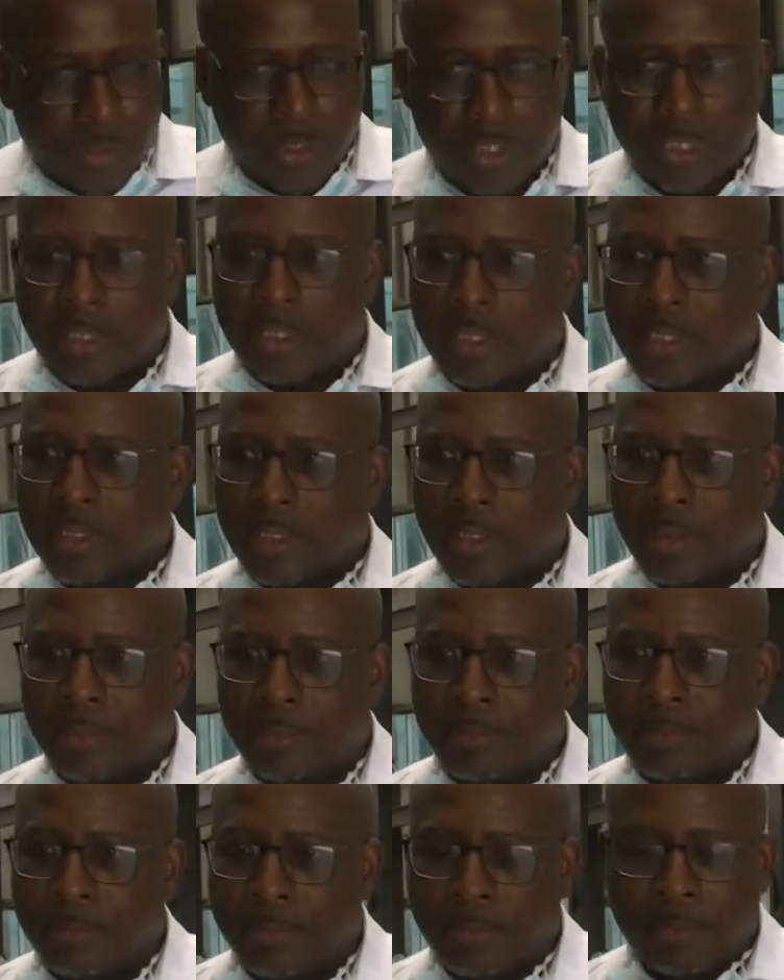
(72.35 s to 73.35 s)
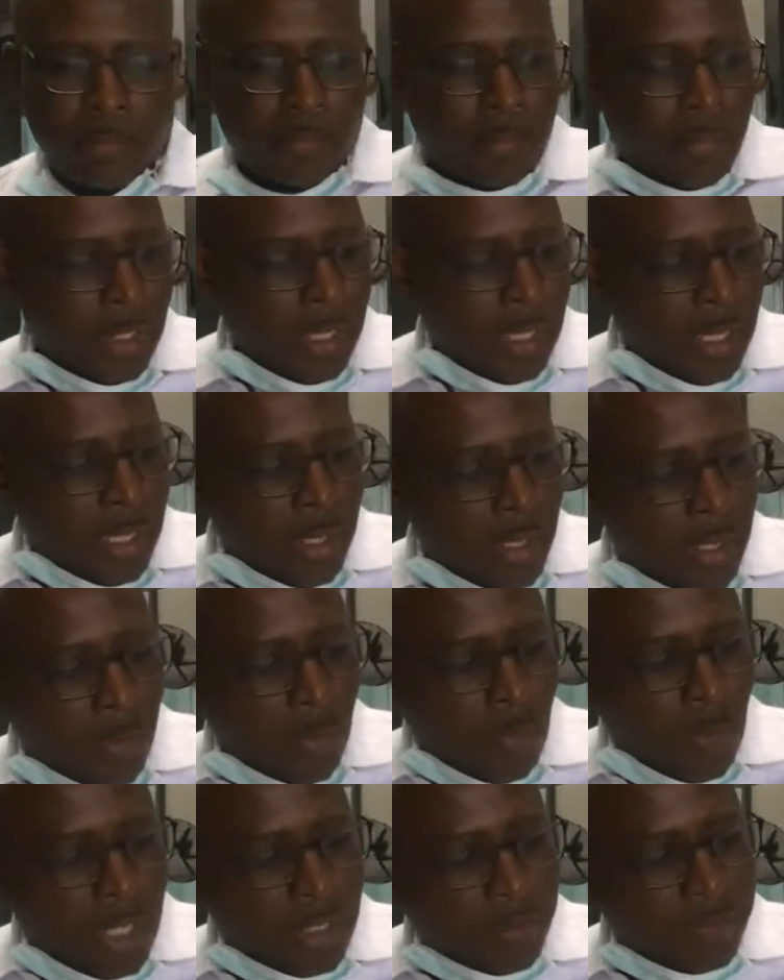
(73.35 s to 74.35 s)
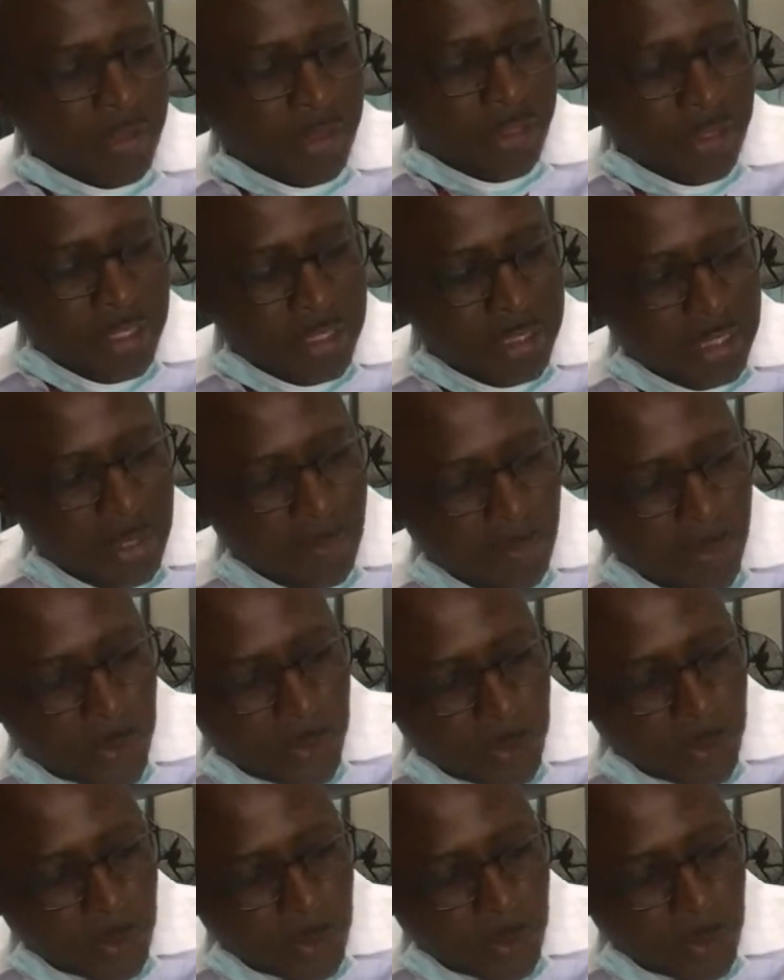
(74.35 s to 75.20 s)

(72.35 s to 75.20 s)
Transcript: He has built a prototype in a matter of weeks,